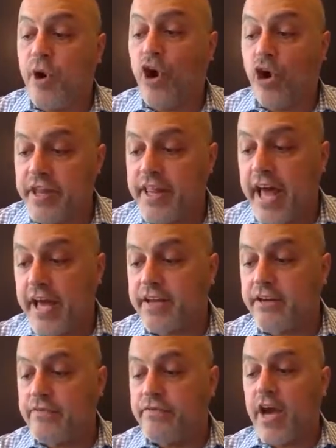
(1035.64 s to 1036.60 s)
as part
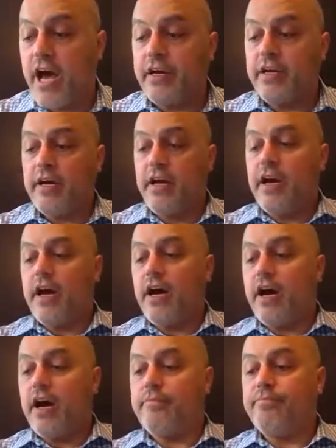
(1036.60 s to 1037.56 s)
of that, you've got
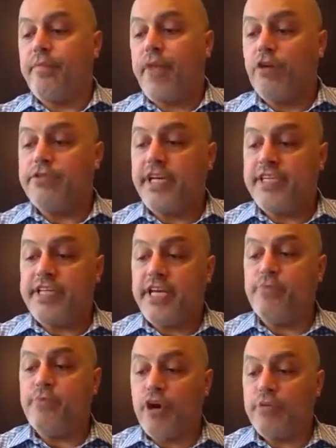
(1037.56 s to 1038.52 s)

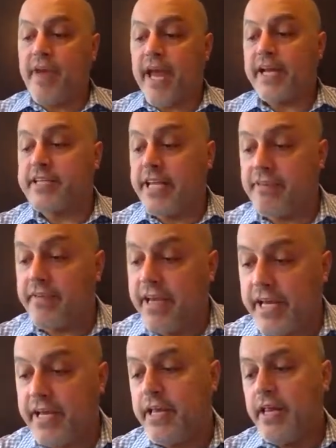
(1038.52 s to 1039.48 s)
OTT programmatic
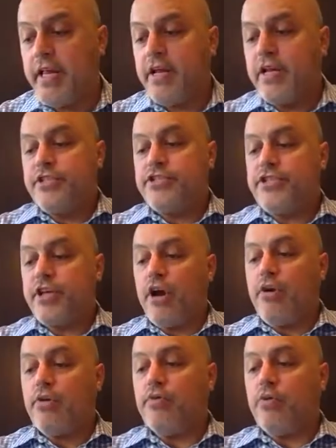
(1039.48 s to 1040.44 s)
TV.
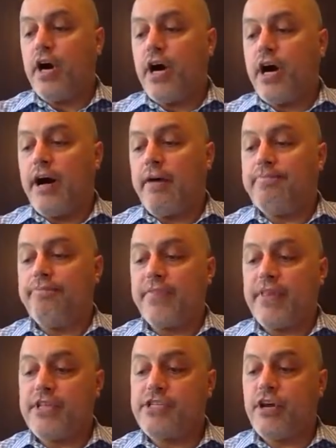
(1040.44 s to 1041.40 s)
So
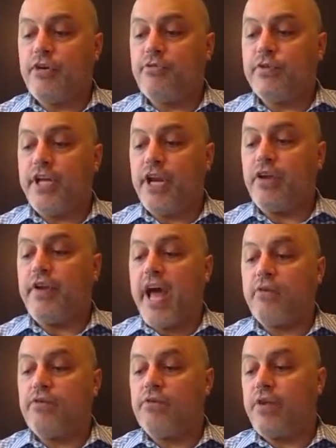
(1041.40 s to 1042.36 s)

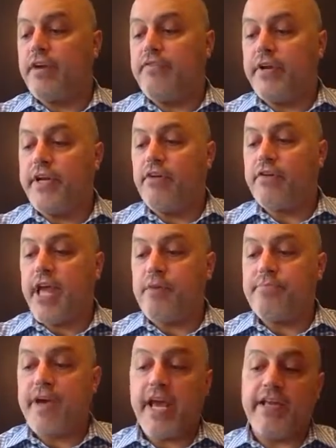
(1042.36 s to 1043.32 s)
now we run a
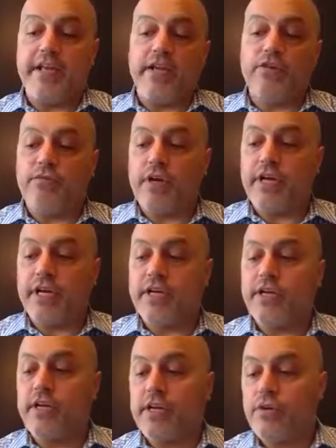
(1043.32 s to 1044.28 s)
video campaign. It
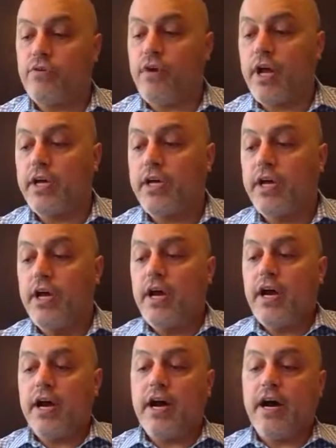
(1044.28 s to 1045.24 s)
can run